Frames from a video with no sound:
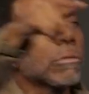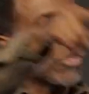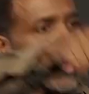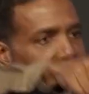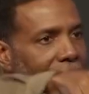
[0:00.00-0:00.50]

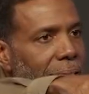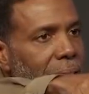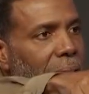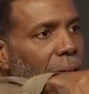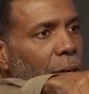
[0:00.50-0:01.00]
trying to
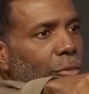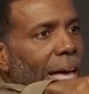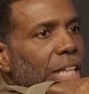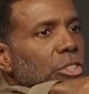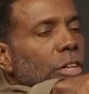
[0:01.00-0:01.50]
take
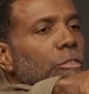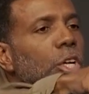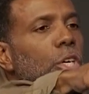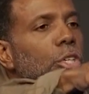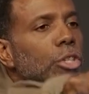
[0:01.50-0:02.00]
advantage of
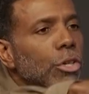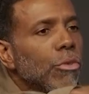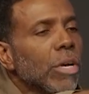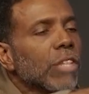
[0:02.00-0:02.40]
you